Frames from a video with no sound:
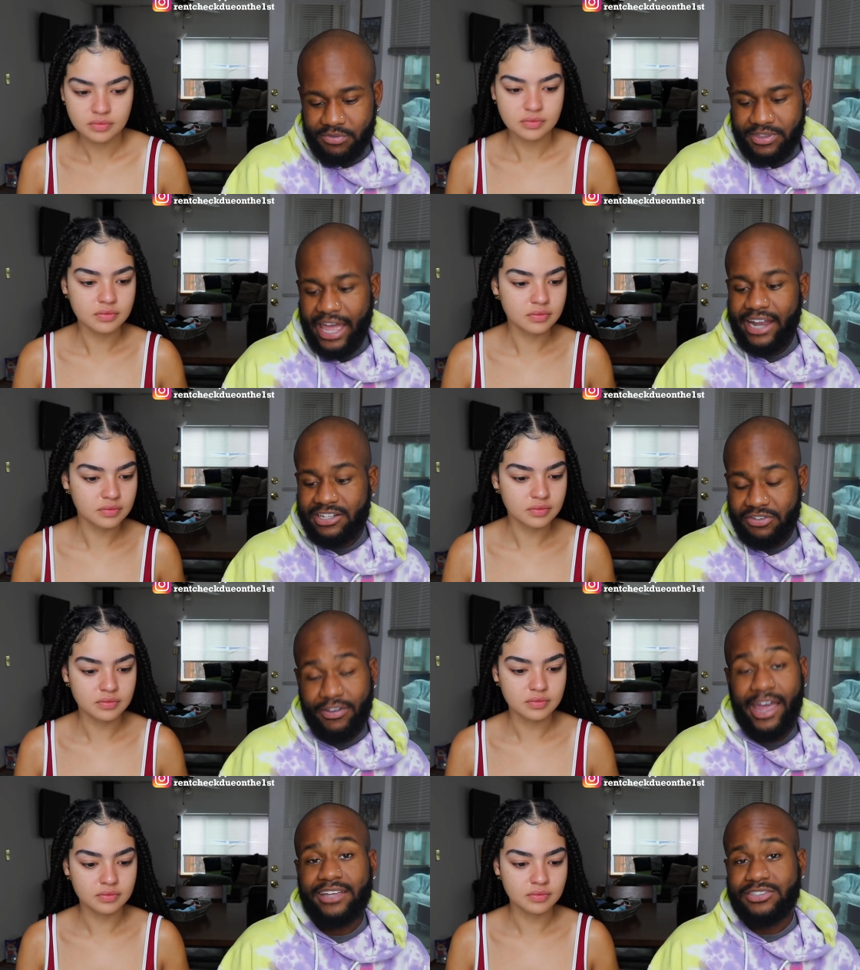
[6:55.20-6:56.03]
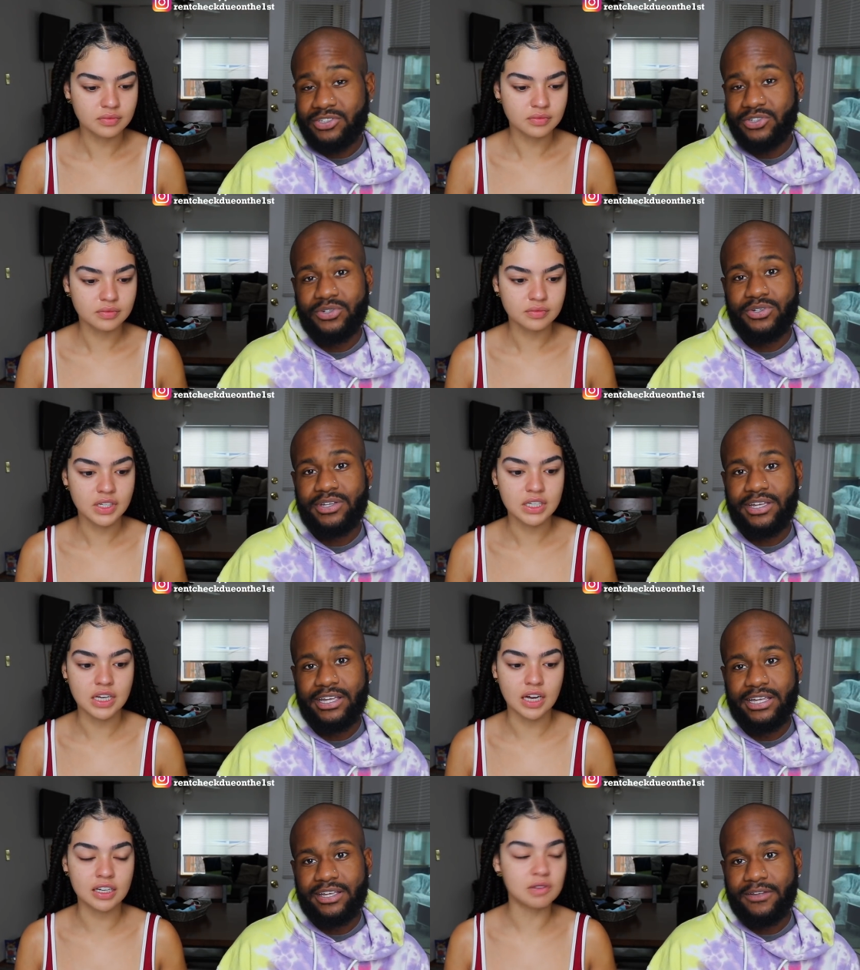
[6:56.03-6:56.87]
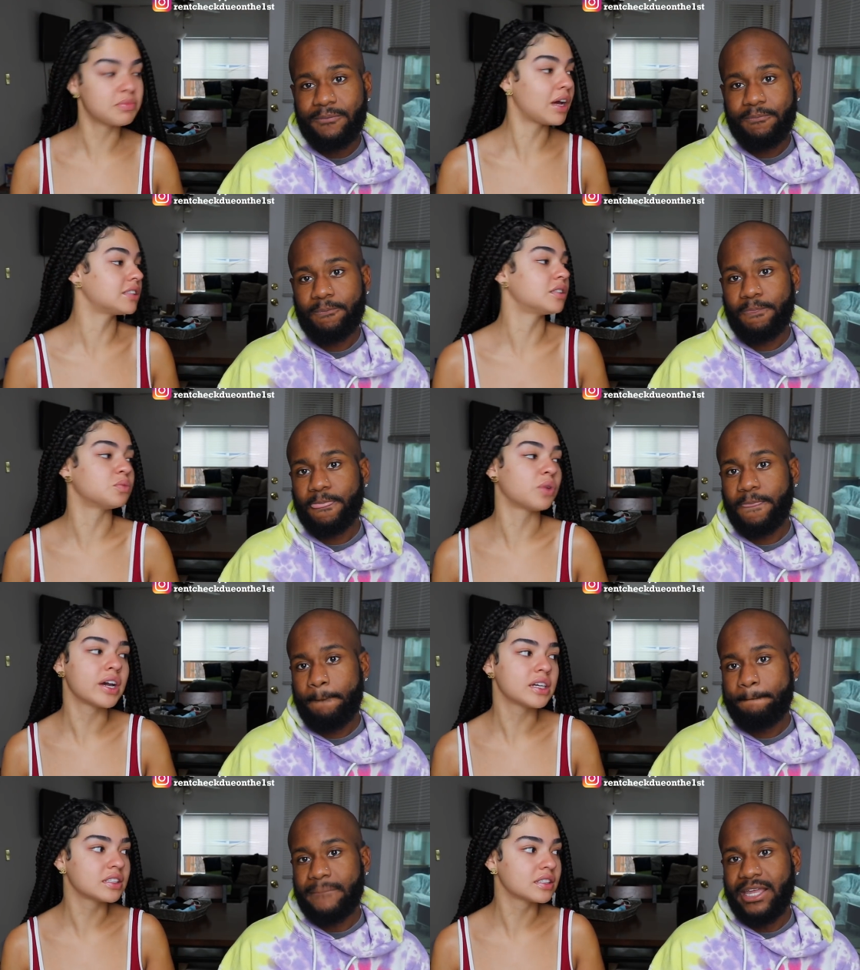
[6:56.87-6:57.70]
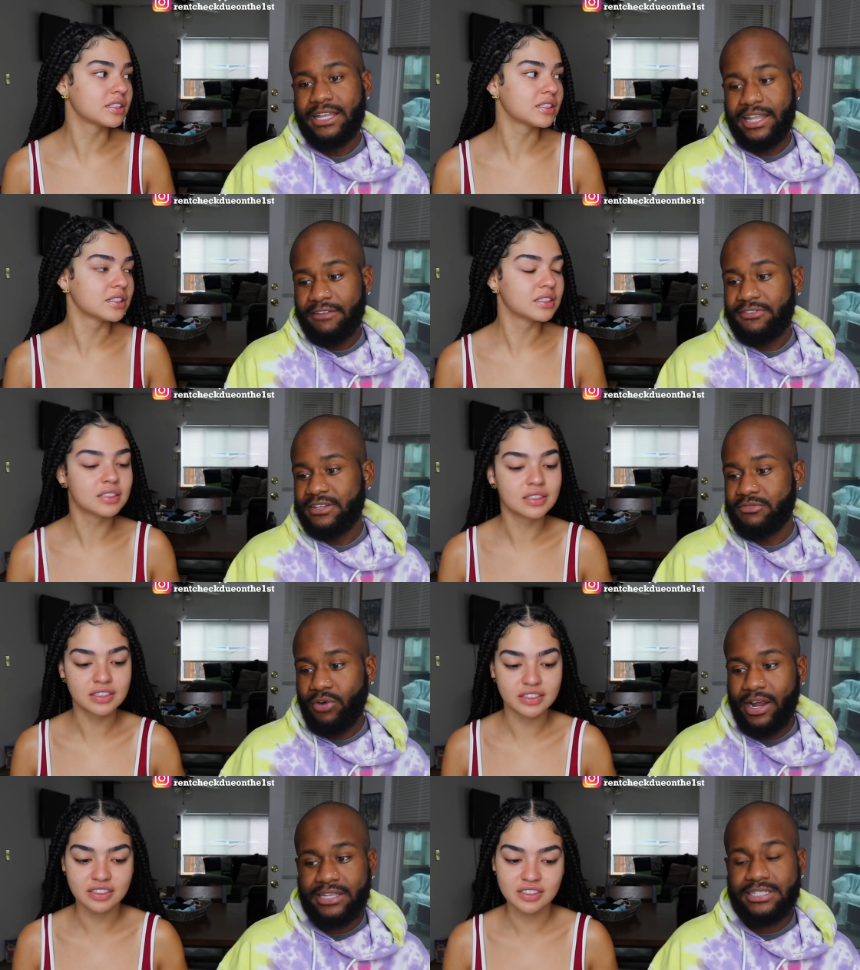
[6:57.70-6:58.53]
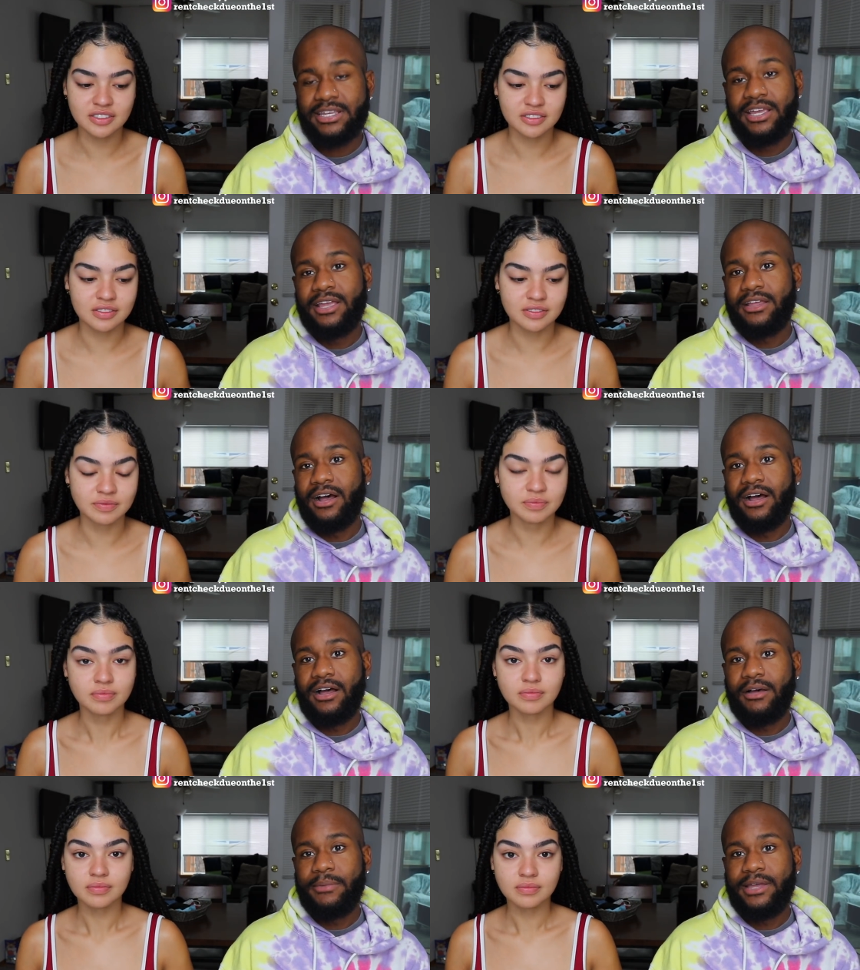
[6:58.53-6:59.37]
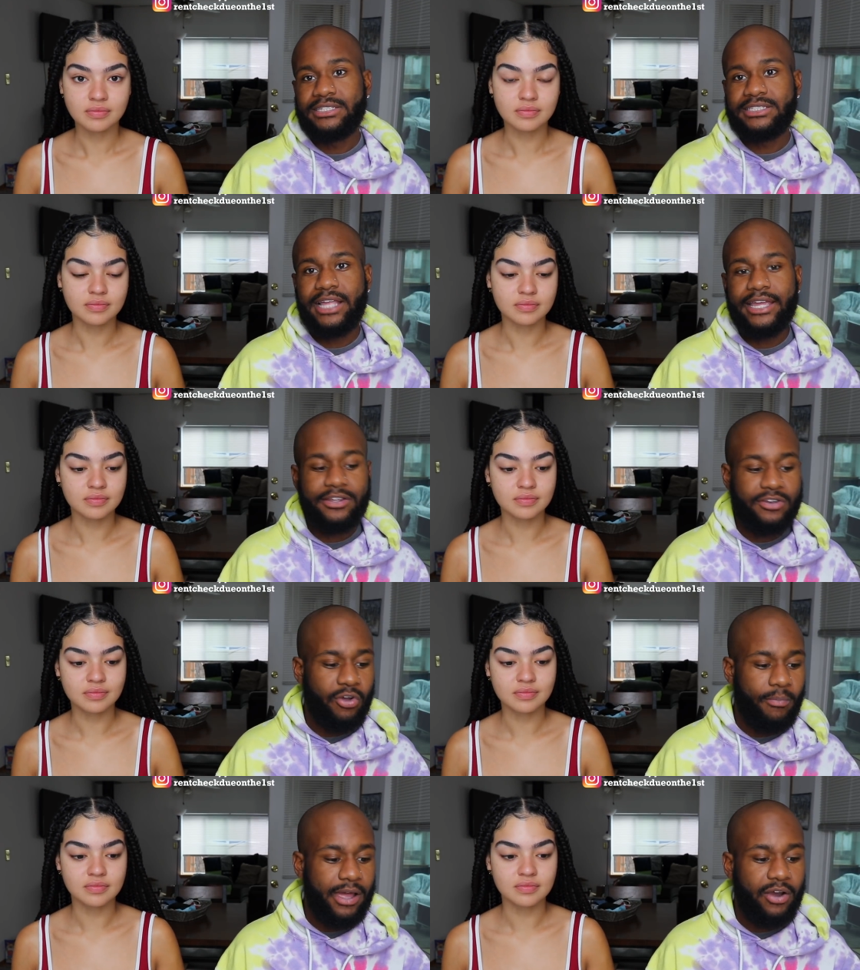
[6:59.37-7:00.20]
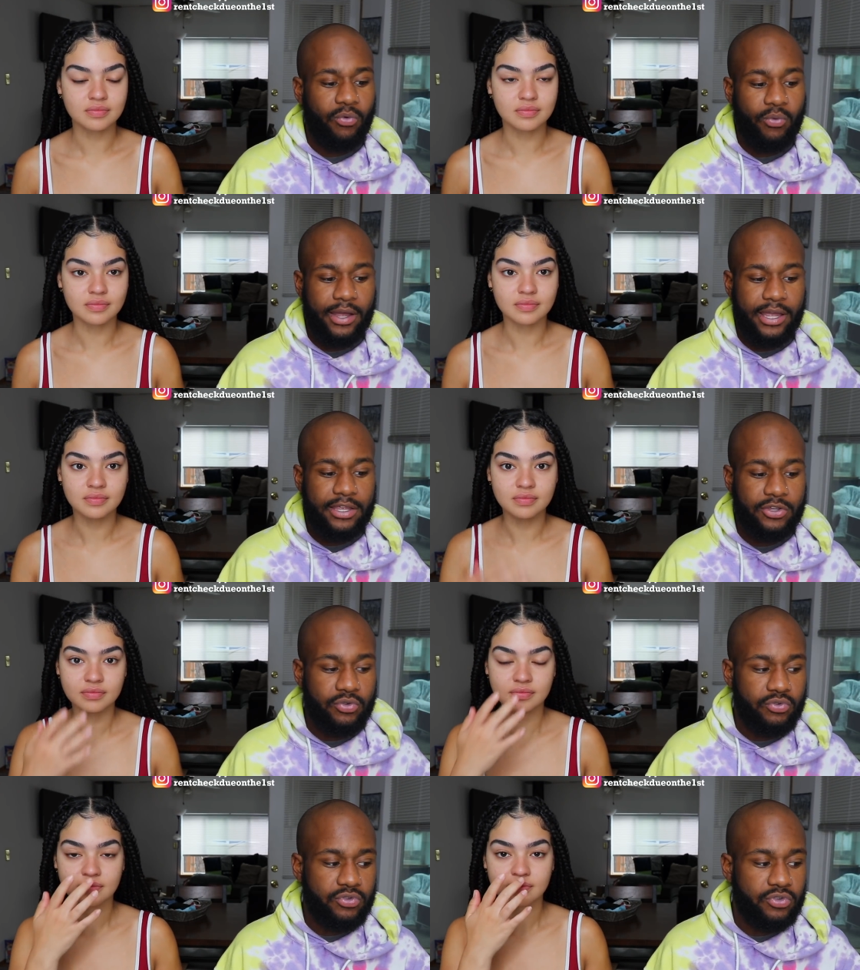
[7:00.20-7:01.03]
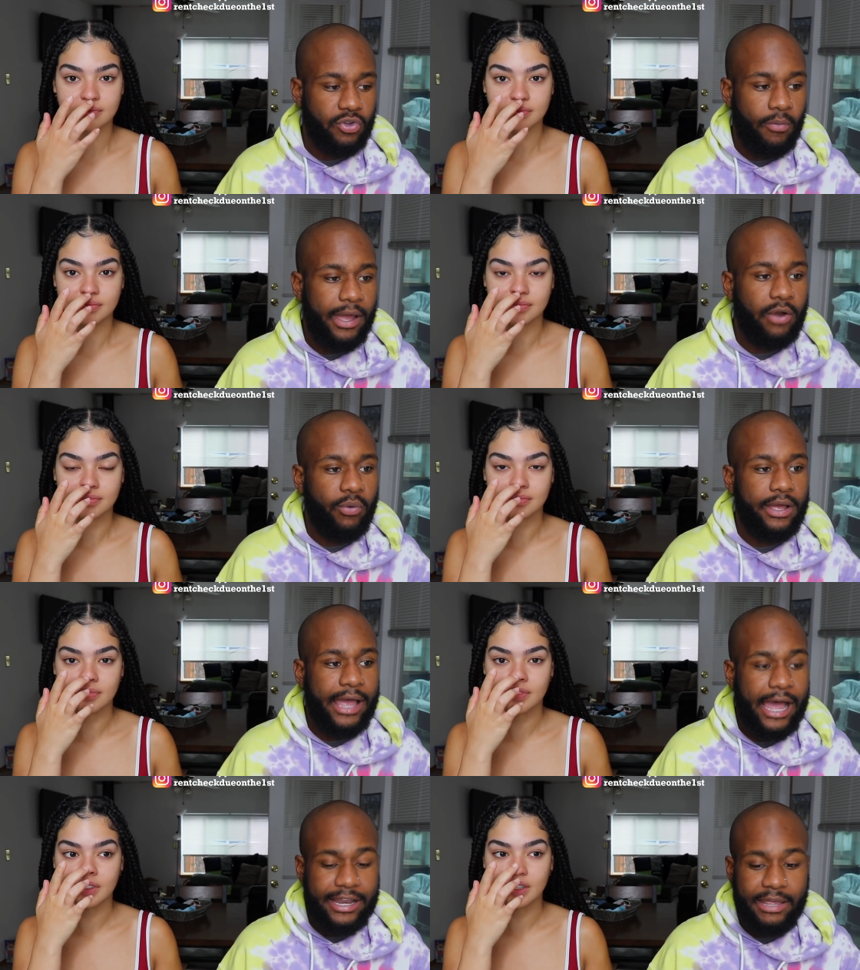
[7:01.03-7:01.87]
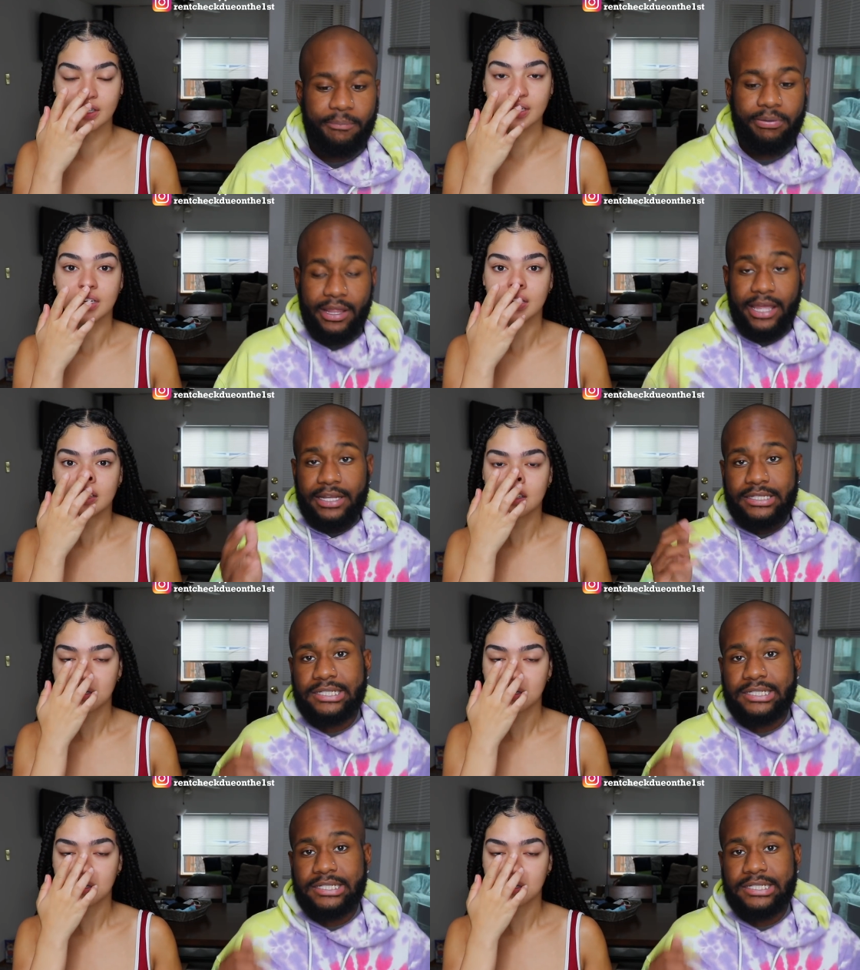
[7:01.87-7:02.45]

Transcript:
Speaker 1: that is facts too.
Speaker 2: Y'all need blacks and whites
Speaker 1: and lefts and rights uh, because it's like no matter what you, no matter what how they plan this